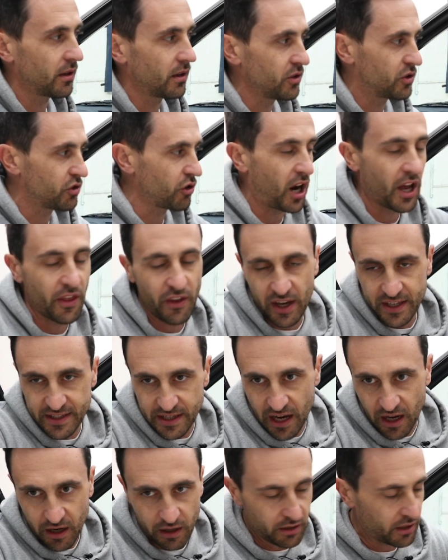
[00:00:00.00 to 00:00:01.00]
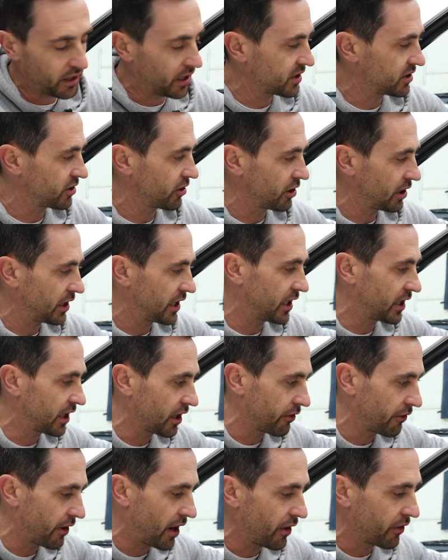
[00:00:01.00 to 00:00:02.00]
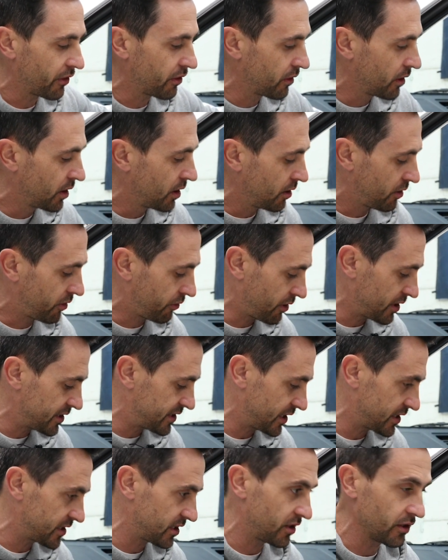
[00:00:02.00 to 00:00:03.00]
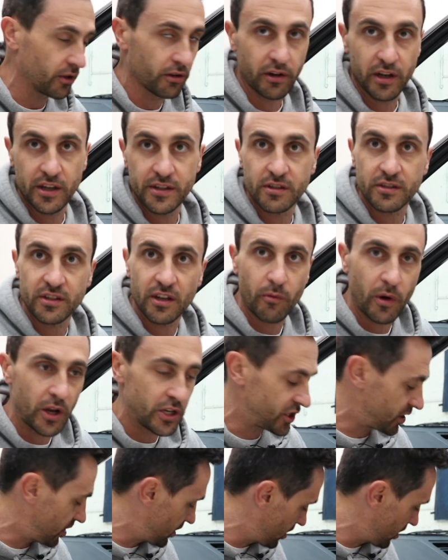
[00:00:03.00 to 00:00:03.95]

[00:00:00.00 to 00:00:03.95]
dry these out externally, get around 360 degrees because they're wedged